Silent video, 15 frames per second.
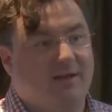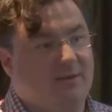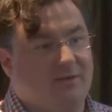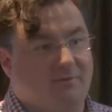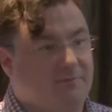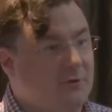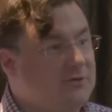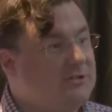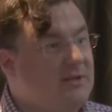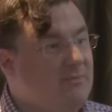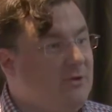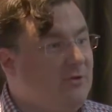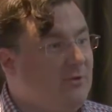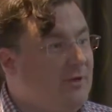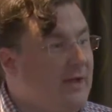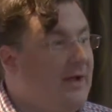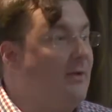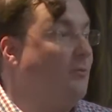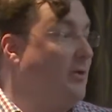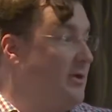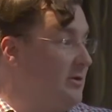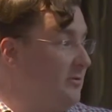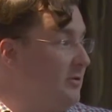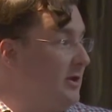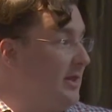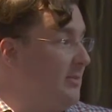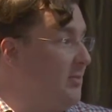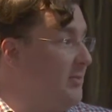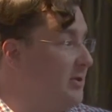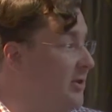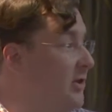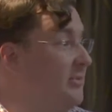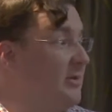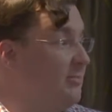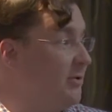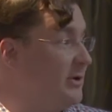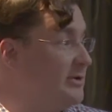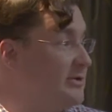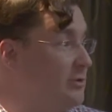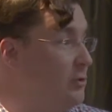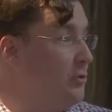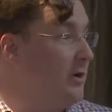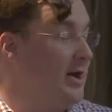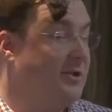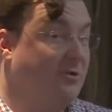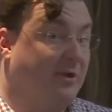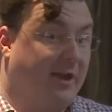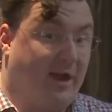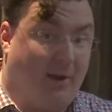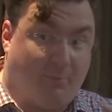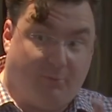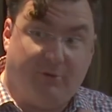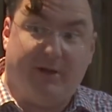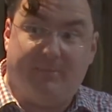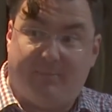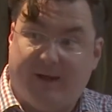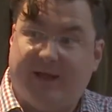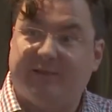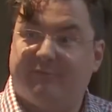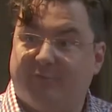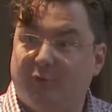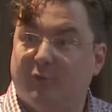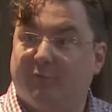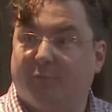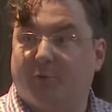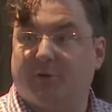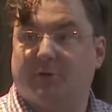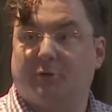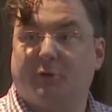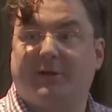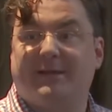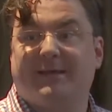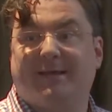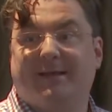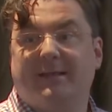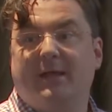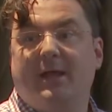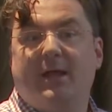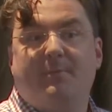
The first time you do that, when you're doing it at the moment, you're going to be pretty slow and you're going to get a pretty bad view of what you're looking at.